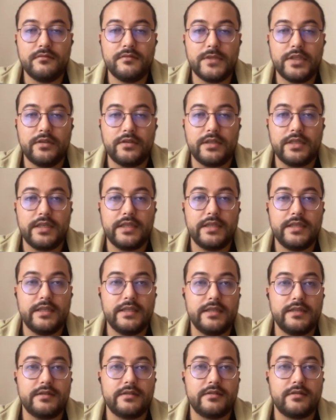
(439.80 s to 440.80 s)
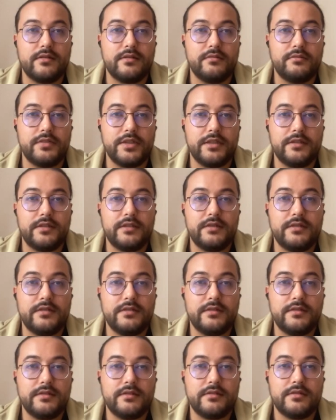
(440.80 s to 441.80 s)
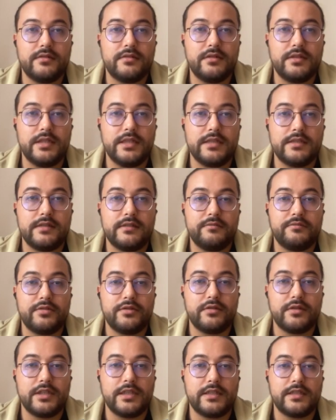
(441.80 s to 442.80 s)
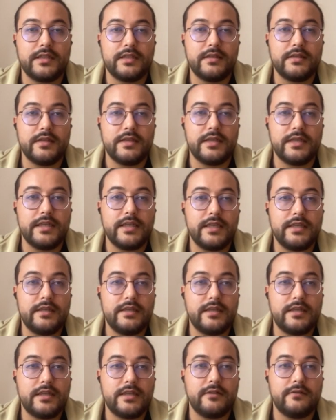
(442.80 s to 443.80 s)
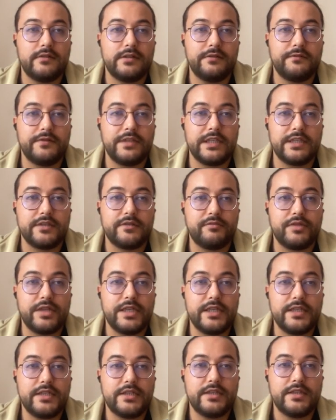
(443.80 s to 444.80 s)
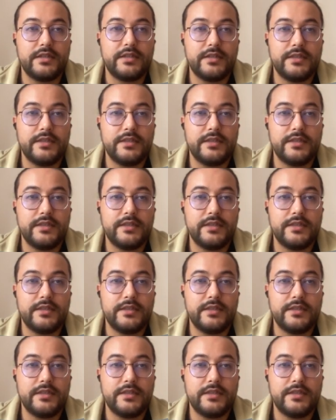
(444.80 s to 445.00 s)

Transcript: Okay, it's completed. So let's the product again. I will refresh the page.